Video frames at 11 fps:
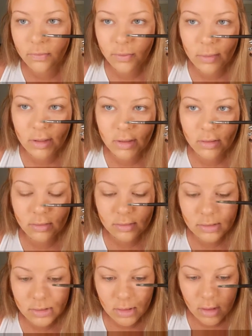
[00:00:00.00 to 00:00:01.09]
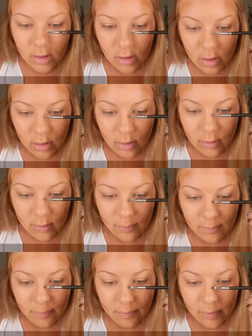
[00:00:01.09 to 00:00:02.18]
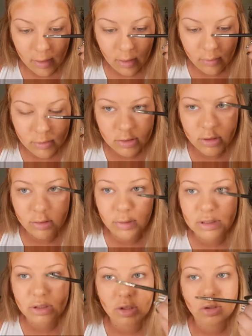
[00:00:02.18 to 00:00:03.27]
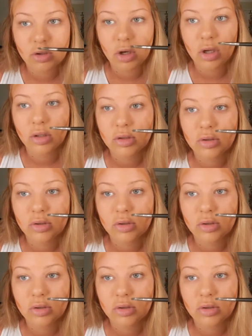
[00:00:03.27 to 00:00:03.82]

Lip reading: for my nose, I'm just going to basically draw